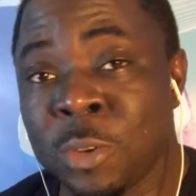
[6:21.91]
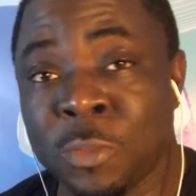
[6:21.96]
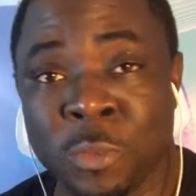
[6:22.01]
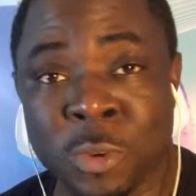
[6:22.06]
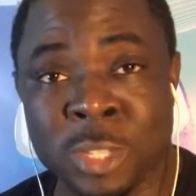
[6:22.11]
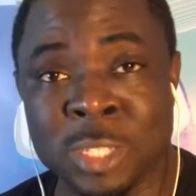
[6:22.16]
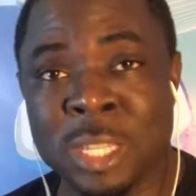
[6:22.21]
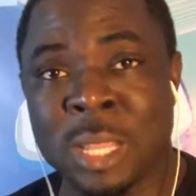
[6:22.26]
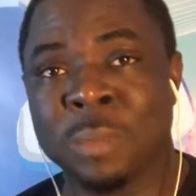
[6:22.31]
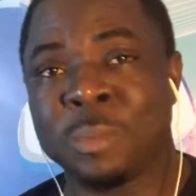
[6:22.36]
For
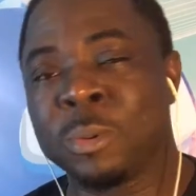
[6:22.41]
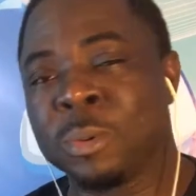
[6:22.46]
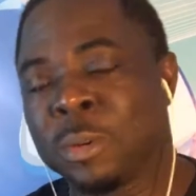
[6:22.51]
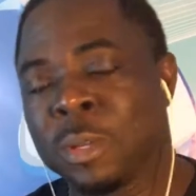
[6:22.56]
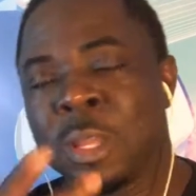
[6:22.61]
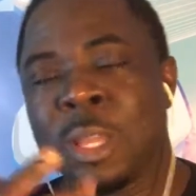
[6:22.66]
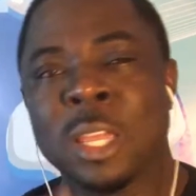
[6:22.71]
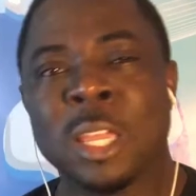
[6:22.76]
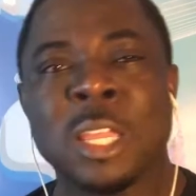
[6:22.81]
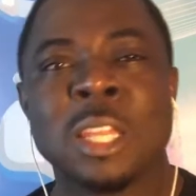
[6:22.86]
example,
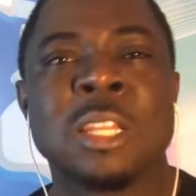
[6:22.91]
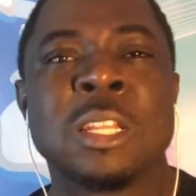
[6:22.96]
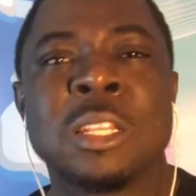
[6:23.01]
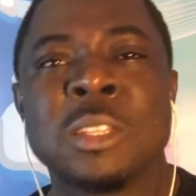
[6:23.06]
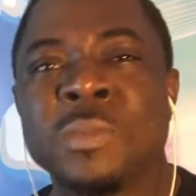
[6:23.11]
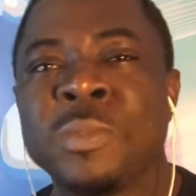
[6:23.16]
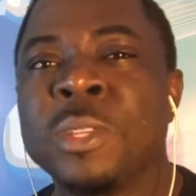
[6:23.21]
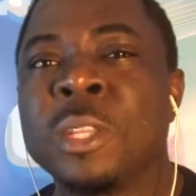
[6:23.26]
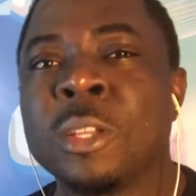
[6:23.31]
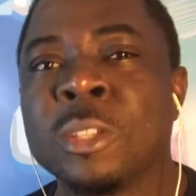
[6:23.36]
in this
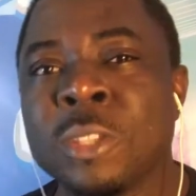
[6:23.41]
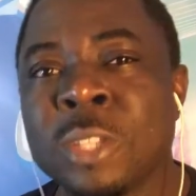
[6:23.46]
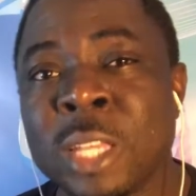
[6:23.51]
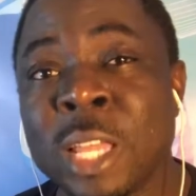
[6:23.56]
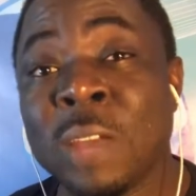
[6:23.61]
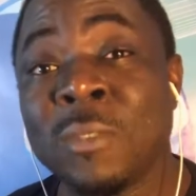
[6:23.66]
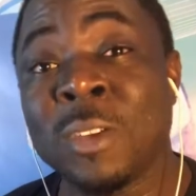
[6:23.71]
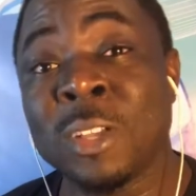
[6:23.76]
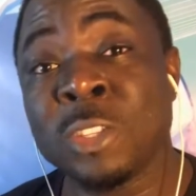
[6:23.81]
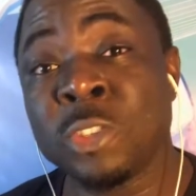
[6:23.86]
video today,
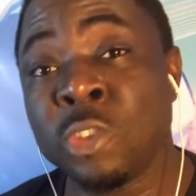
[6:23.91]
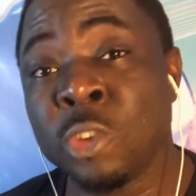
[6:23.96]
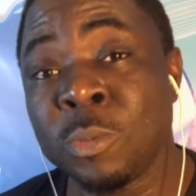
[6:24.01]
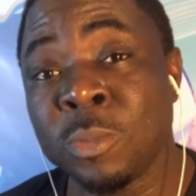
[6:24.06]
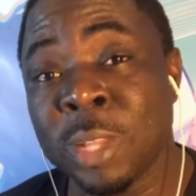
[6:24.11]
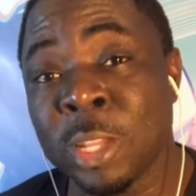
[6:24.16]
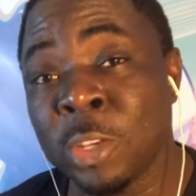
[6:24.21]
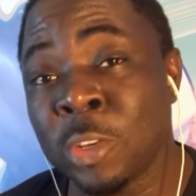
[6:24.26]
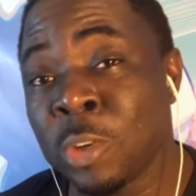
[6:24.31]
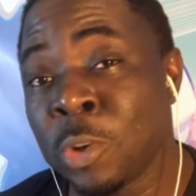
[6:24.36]
I've assumed
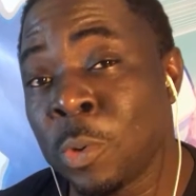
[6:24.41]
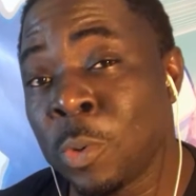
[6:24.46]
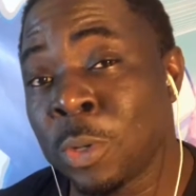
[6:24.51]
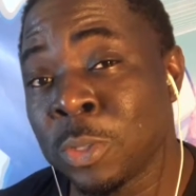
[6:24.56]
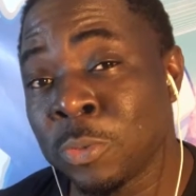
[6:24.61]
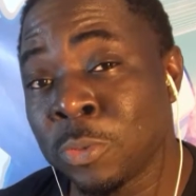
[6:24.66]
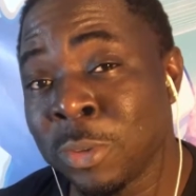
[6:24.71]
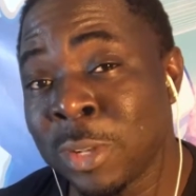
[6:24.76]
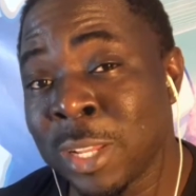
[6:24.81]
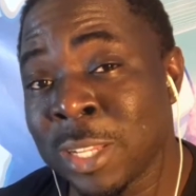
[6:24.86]
that you know what
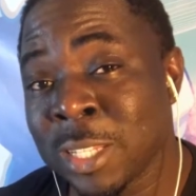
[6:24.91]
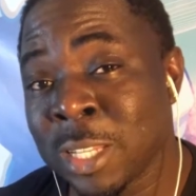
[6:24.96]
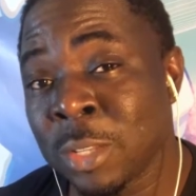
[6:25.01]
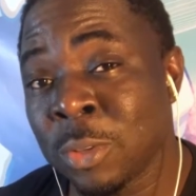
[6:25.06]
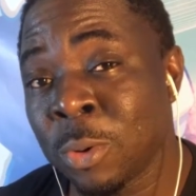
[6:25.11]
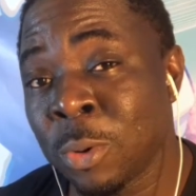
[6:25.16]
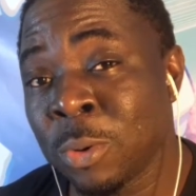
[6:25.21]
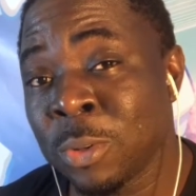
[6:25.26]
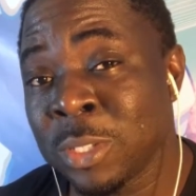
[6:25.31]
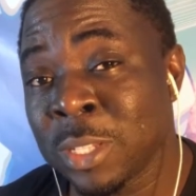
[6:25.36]
real estate
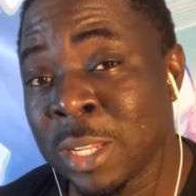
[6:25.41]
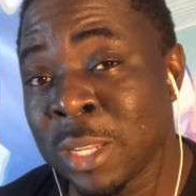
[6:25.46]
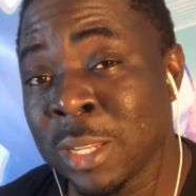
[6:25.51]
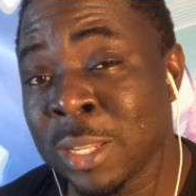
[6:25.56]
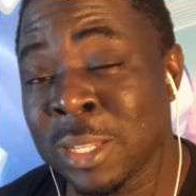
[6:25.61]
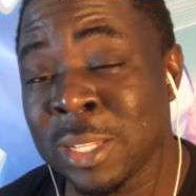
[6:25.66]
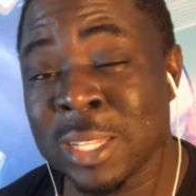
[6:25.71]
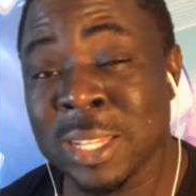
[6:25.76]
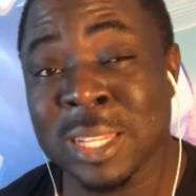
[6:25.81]
wholesaling is,